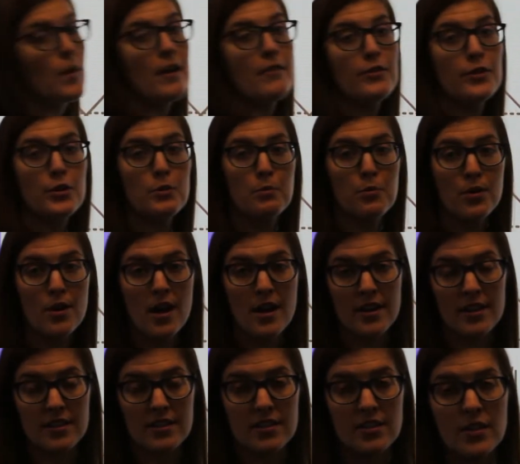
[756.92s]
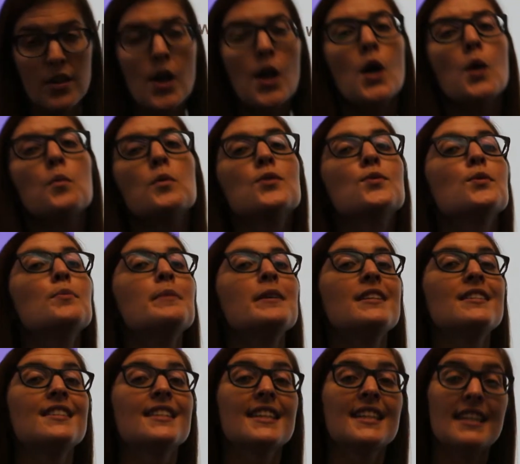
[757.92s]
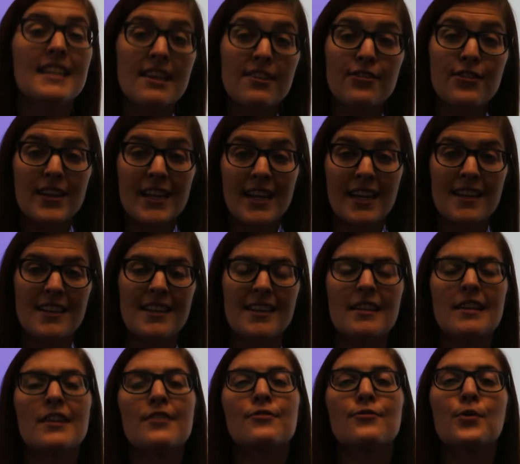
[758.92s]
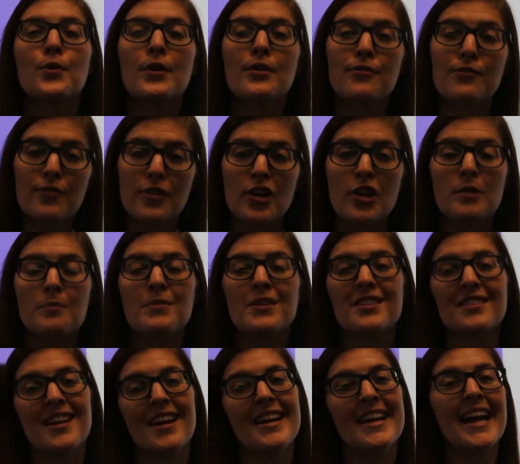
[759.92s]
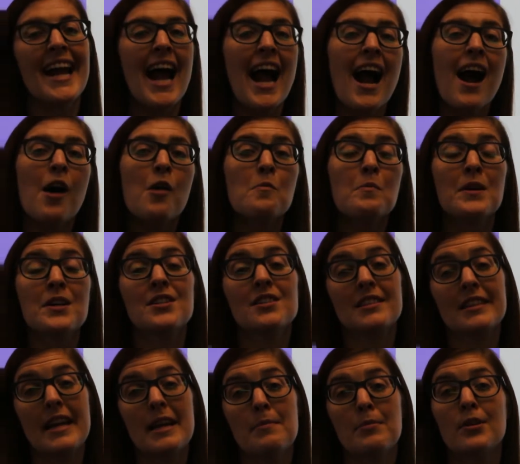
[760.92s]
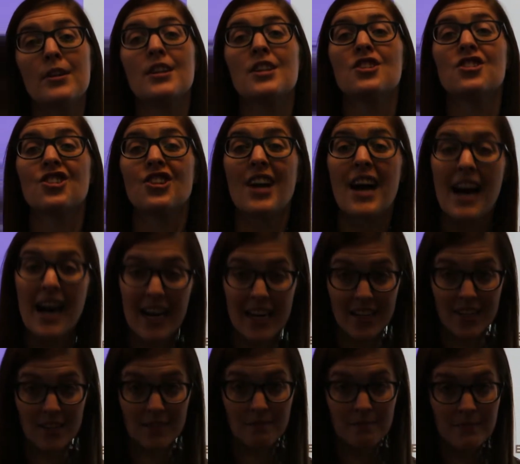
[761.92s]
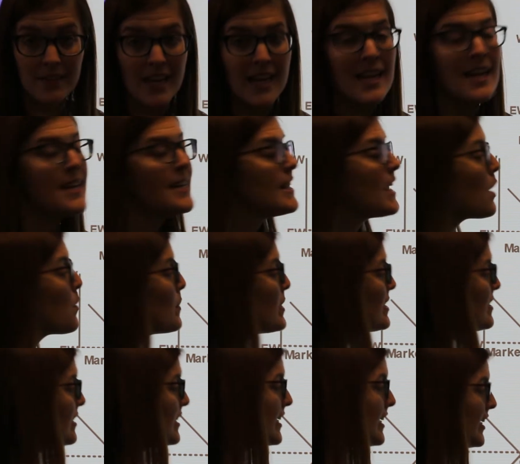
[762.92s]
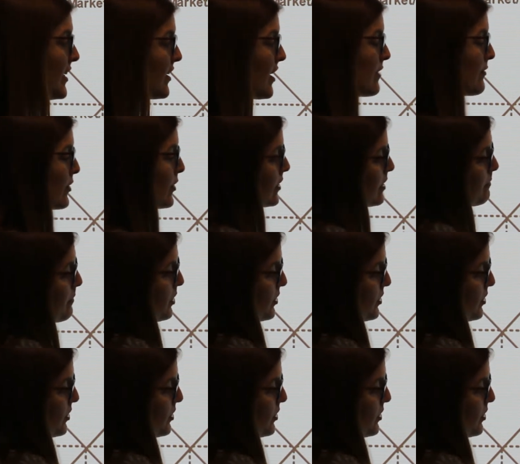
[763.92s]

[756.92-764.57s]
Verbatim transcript: revenue product, which will be significant in a, for a firm deciding how much labor it should hire. Now we see here, I've already